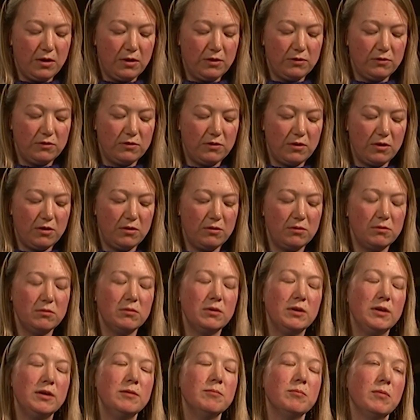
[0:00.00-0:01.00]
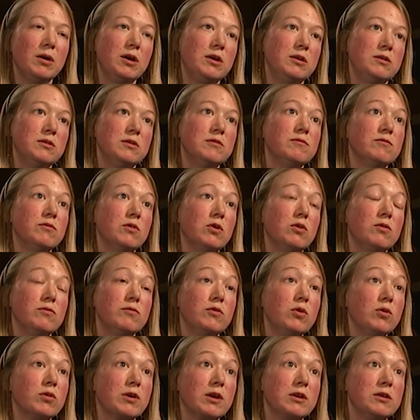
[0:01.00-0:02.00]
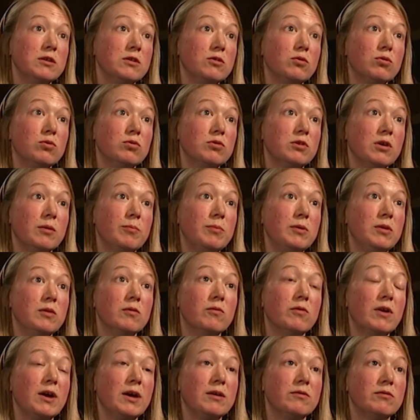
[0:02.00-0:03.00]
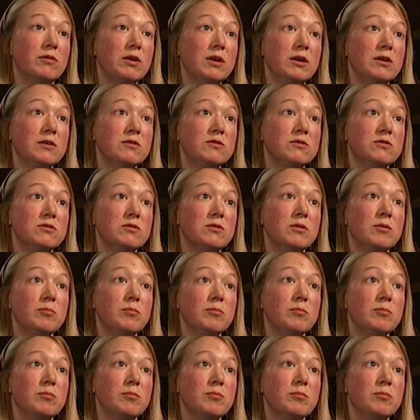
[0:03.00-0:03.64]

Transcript: So it might involve not getting caught up in the rat race